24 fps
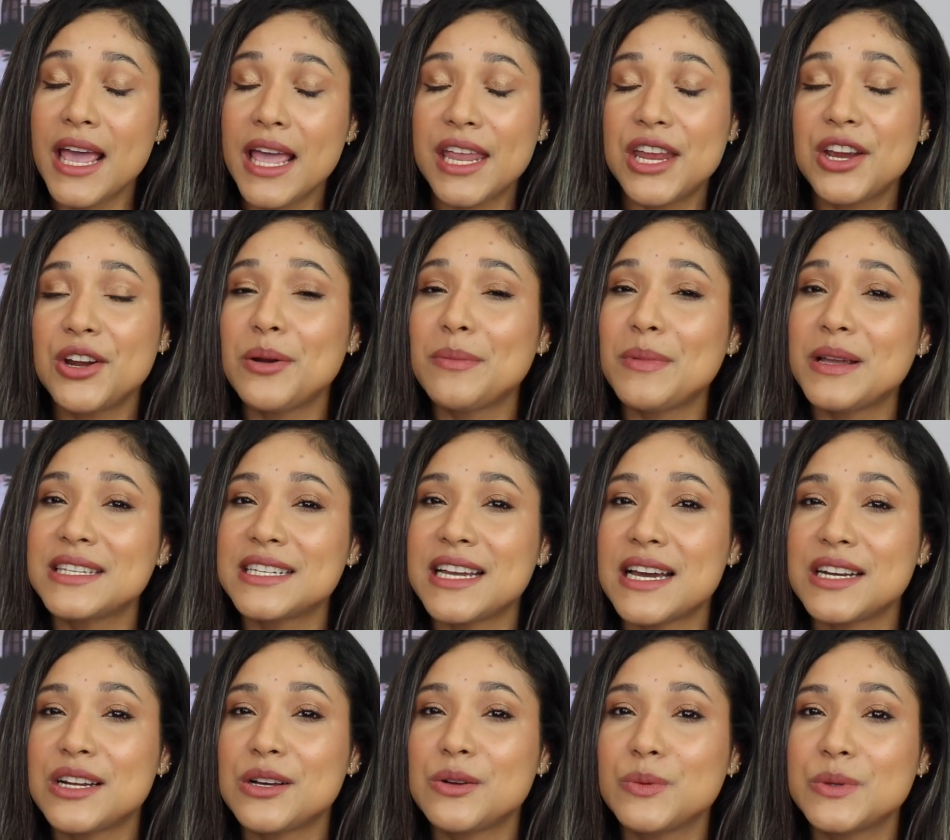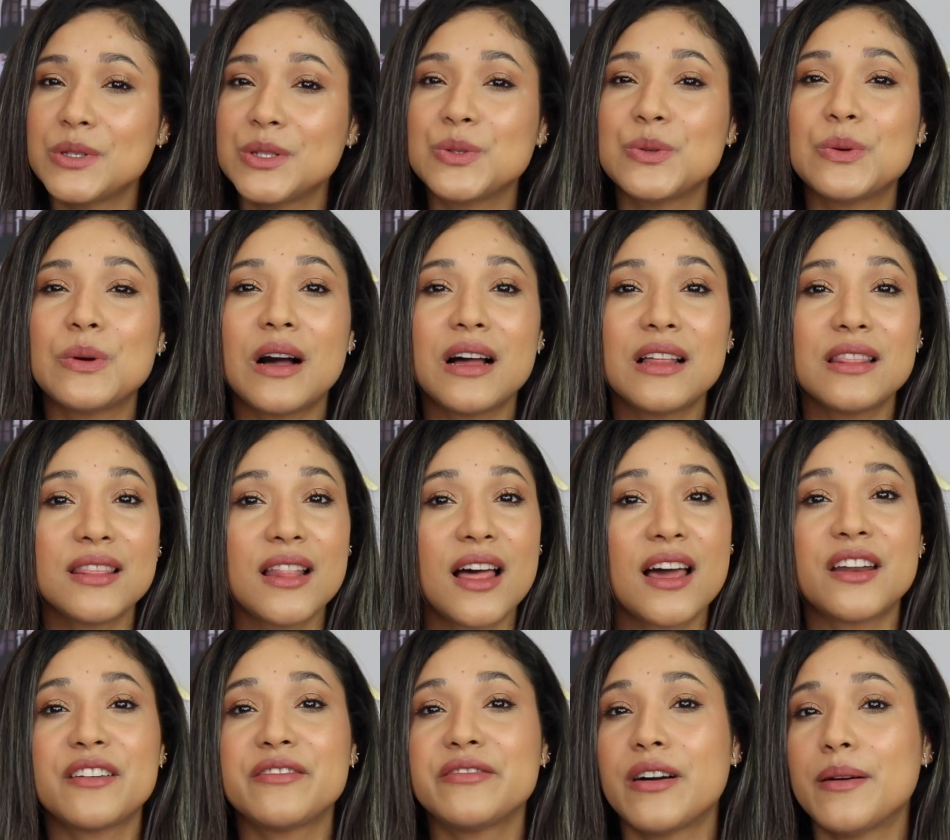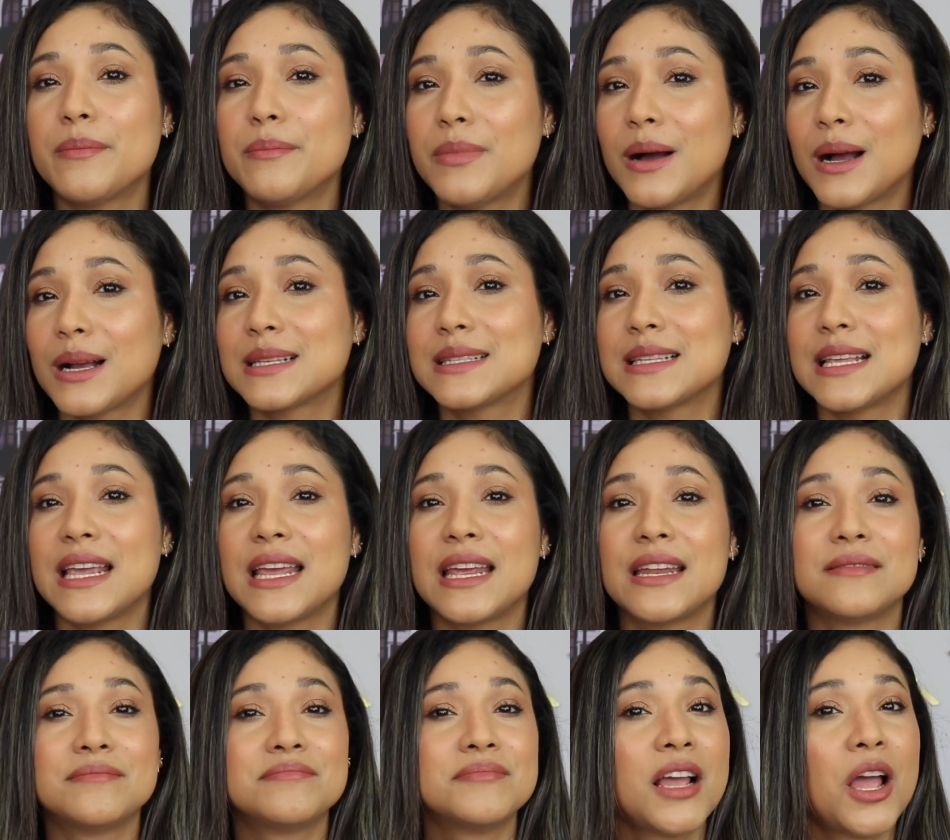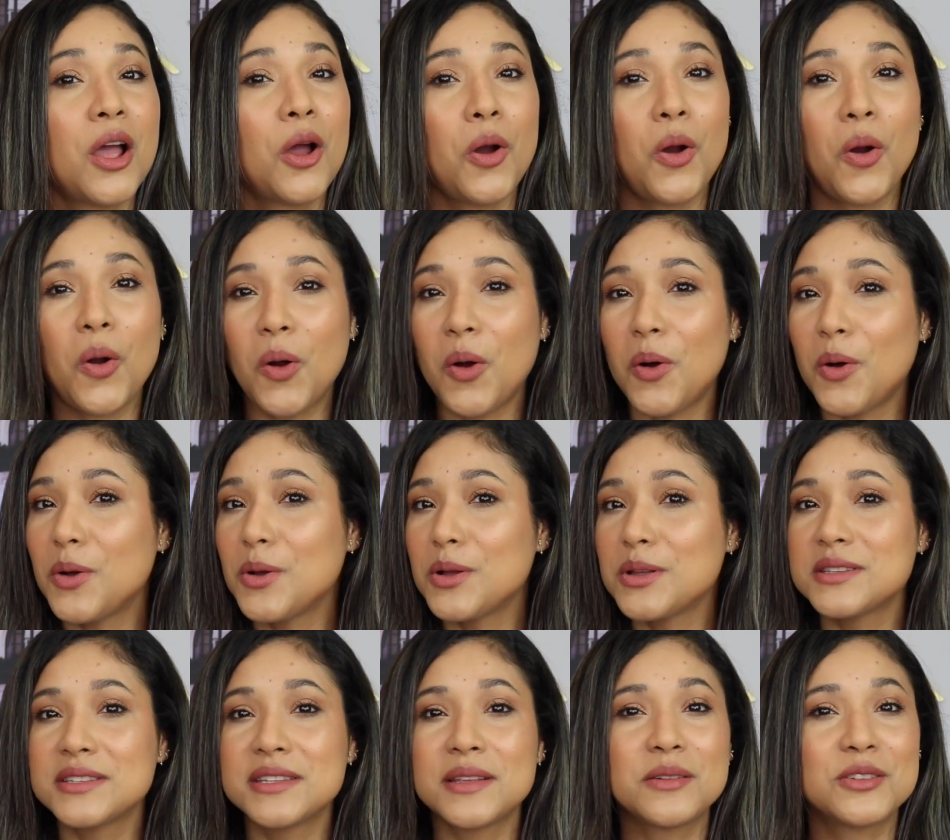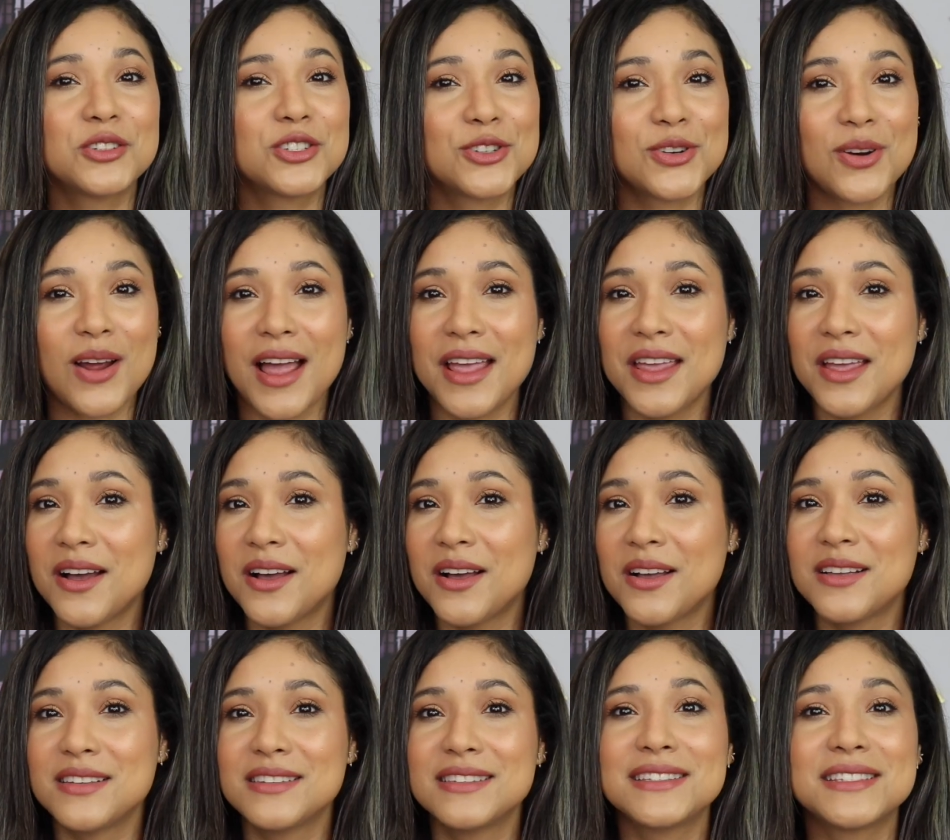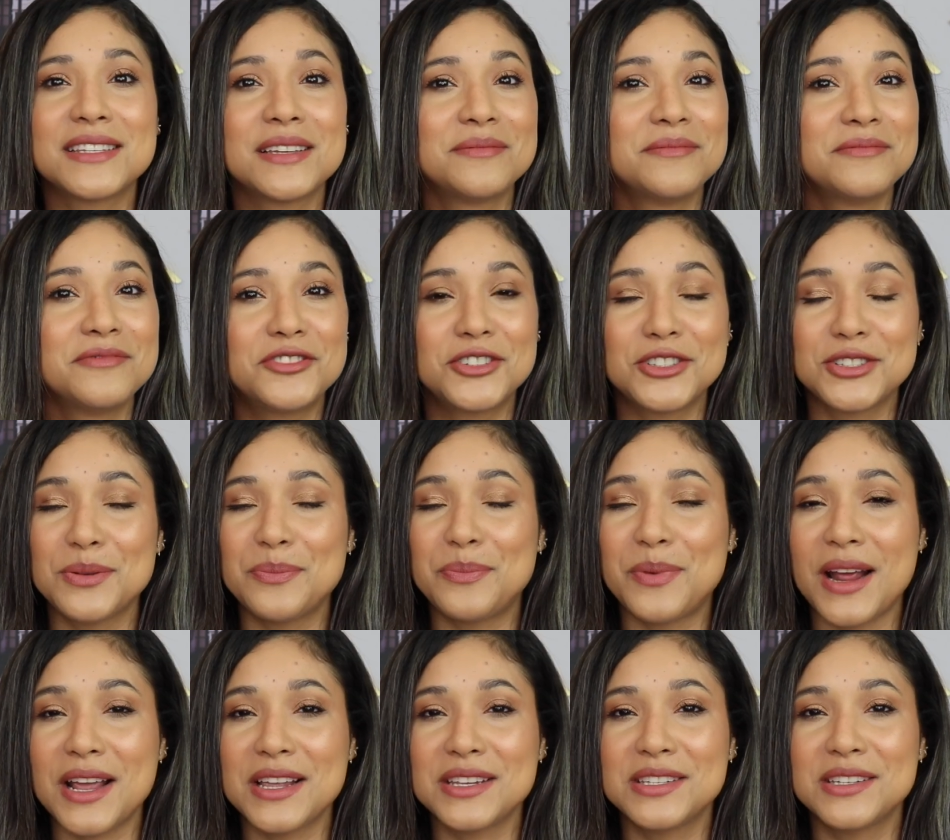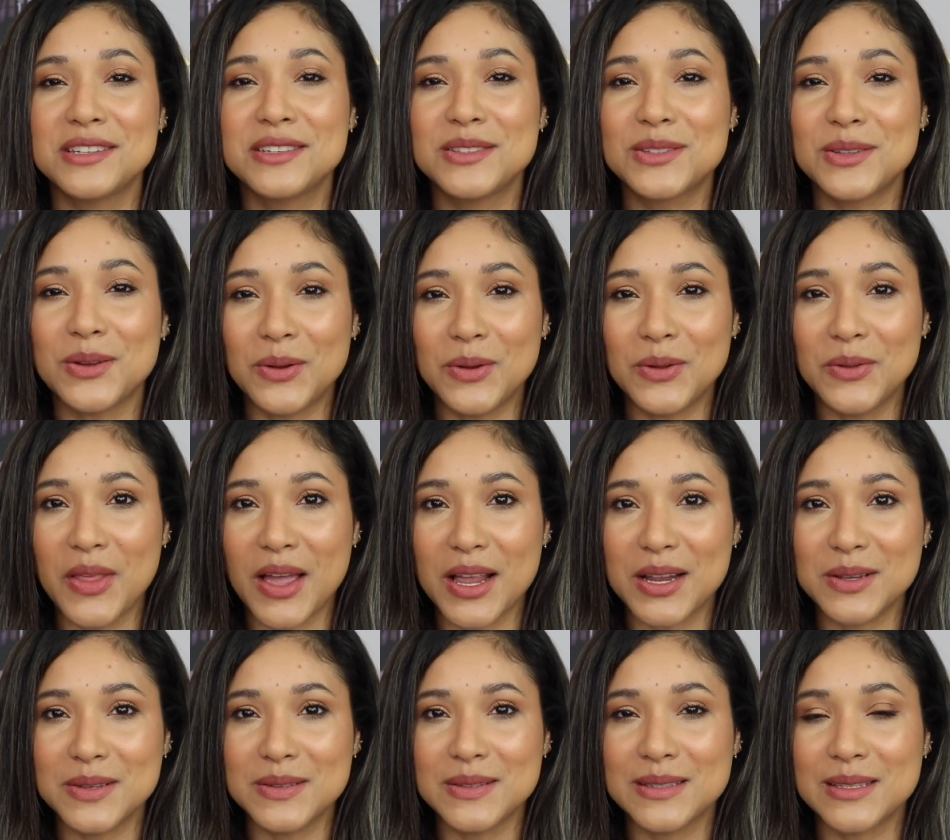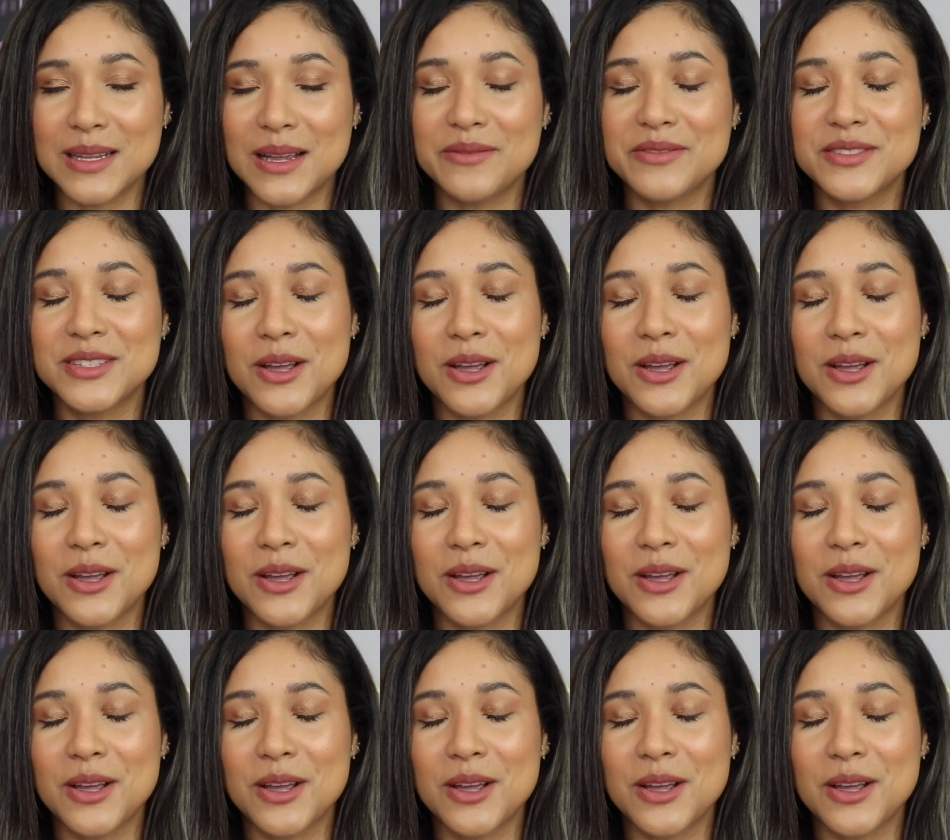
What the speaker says: Here on my channel, we do a lot of unboxing, hauls, try-ons, first impressions, all that good stuff.